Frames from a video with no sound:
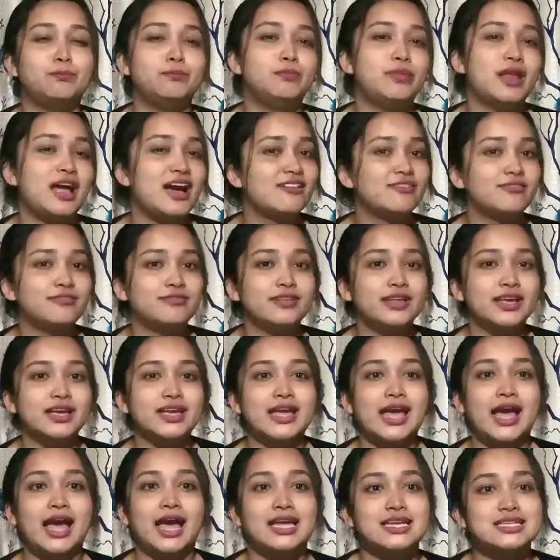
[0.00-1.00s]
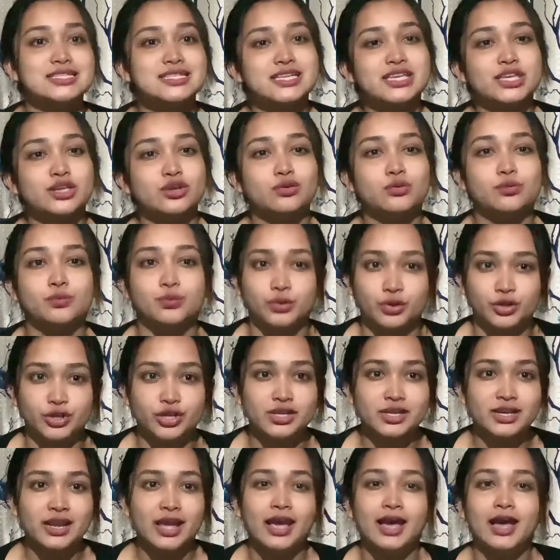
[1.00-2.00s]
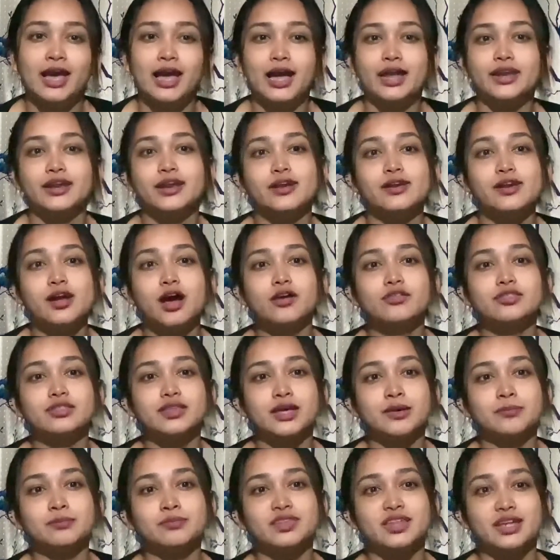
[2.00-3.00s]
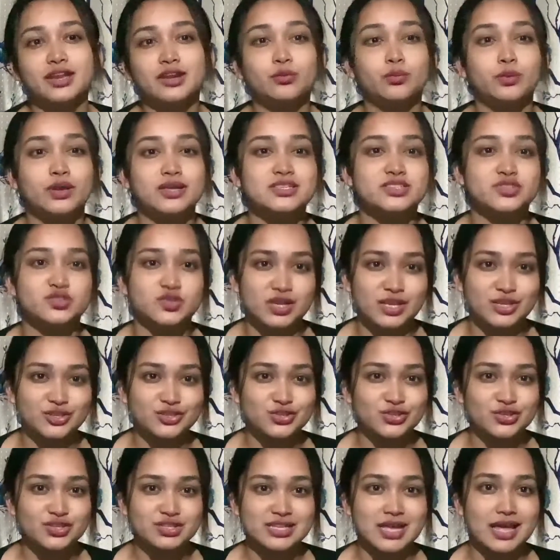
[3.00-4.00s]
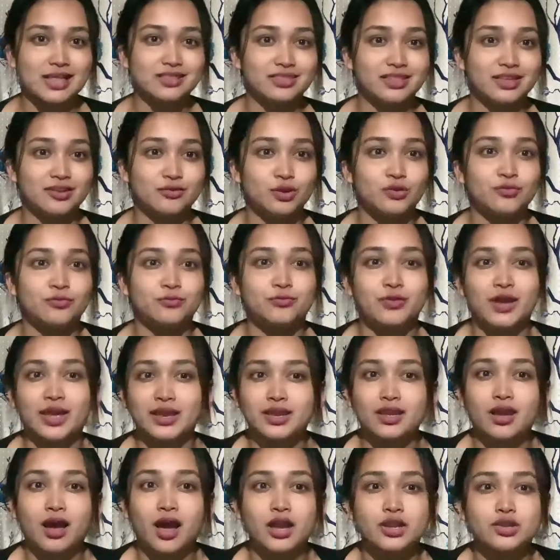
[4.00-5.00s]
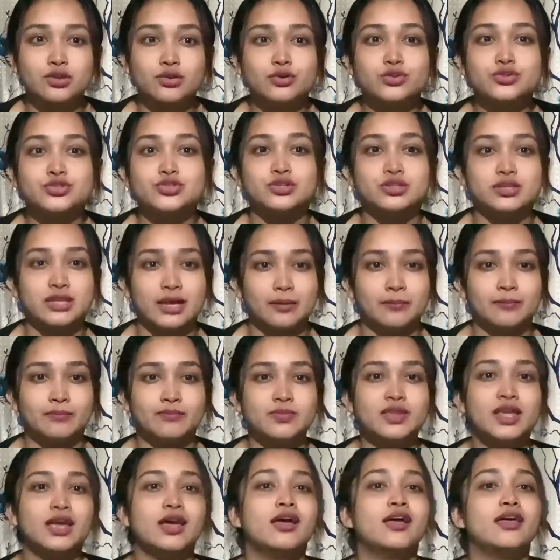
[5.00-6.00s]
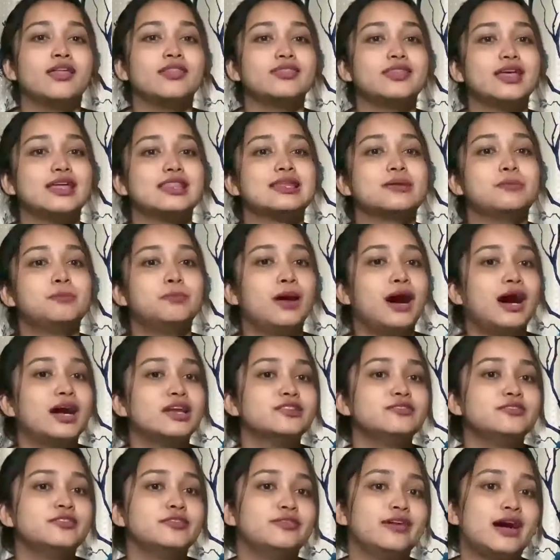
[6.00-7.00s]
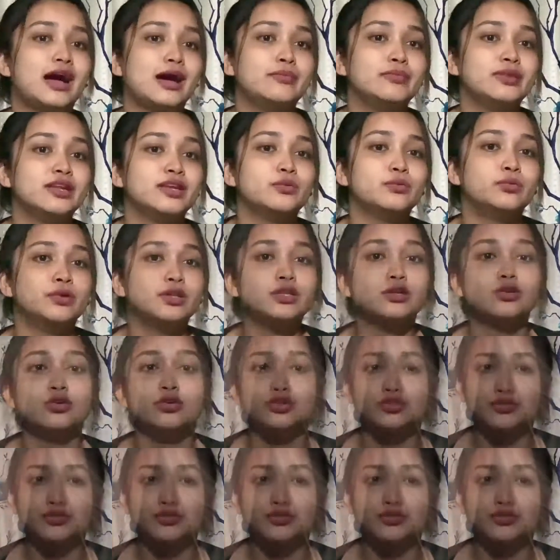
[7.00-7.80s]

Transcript: baffling, antique world and around them there were strangers and they were very unknown to them. Then the part of a family will go